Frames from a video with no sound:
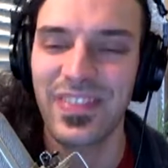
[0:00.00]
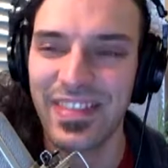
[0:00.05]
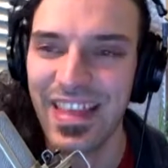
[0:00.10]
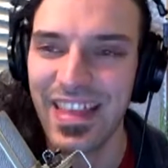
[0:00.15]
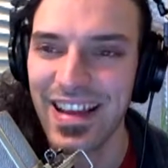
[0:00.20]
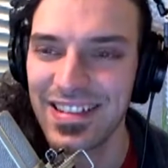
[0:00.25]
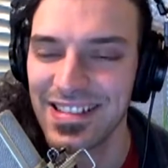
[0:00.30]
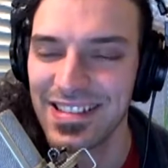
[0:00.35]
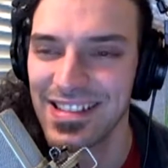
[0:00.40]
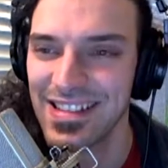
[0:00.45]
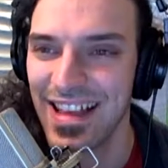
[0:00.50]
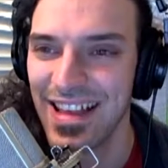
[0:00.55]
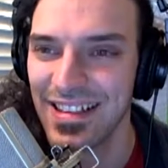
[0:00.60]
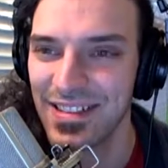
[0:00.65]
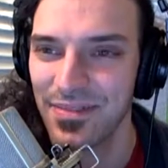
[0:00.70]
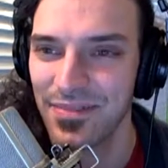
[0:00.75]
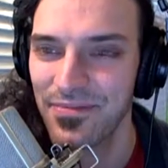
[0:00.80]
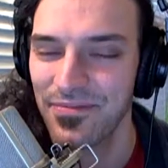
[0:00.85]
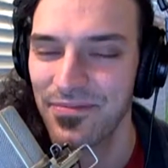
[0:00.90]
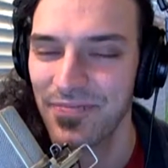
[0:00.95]
That's
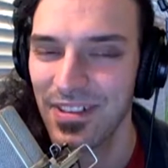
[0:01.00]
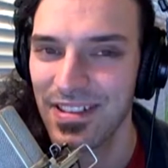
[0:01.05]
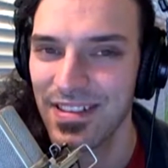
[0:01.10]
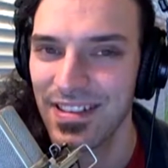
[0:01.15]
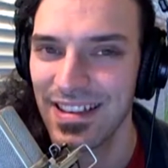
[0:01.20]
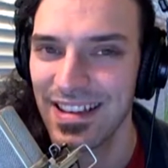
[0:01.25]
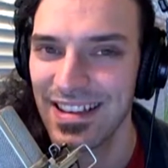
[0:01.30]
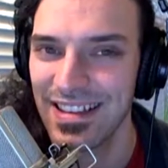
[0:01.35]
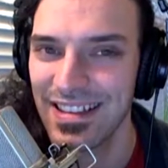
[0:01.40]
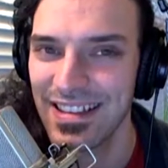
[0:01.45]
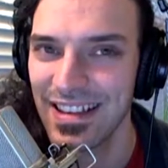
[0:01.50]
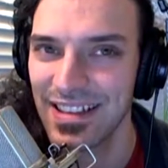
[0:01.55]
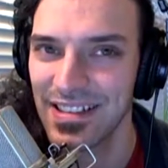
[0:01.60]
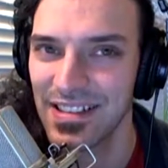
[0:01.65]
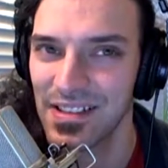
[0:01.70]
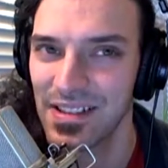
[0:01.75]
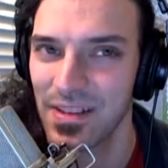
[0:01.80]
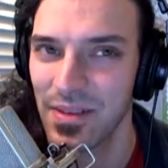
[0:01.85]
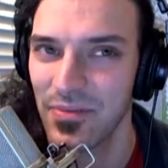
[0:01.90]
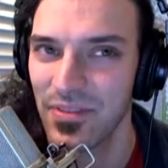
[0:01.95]
that's a funny thing, and that's
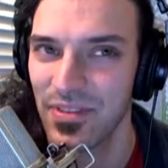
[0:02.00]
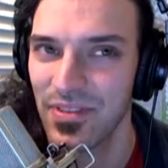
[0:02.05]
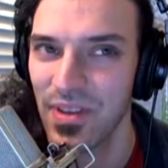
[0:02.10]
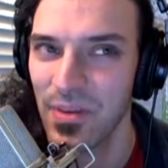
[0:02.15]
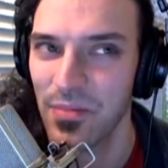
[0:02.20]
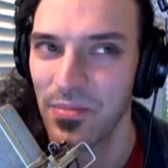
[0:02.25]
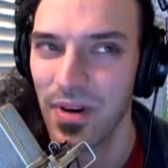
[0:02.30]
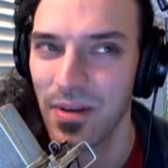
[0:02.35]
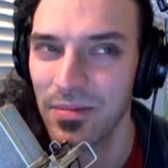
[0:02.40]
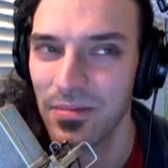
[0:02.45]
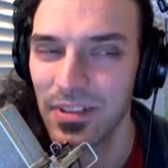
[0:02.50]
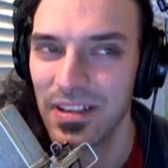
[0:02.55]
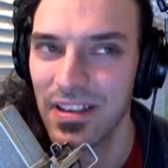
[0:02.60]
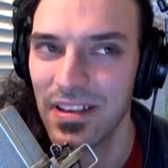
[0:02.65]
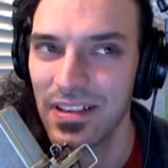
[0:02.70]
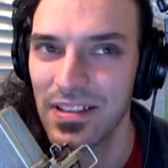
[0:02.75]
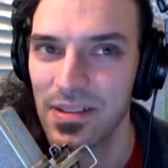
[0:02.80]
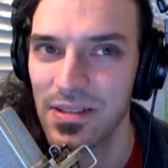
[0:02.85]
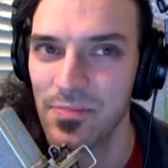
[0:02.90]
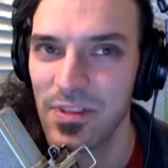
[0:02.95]
something that probably
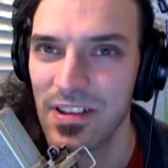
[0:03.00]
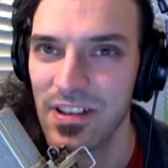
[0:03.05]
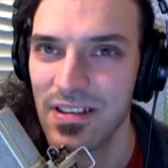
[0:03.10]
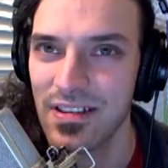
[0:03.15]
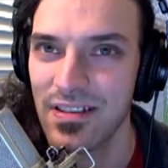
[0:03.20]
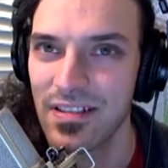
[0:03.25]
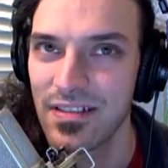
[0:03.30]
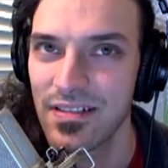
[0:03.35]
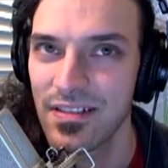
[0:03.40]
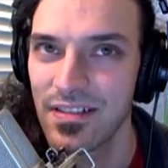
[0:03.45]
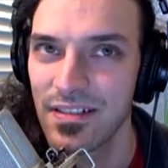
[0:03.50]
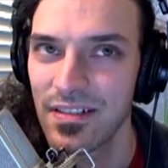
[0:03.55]
gets me.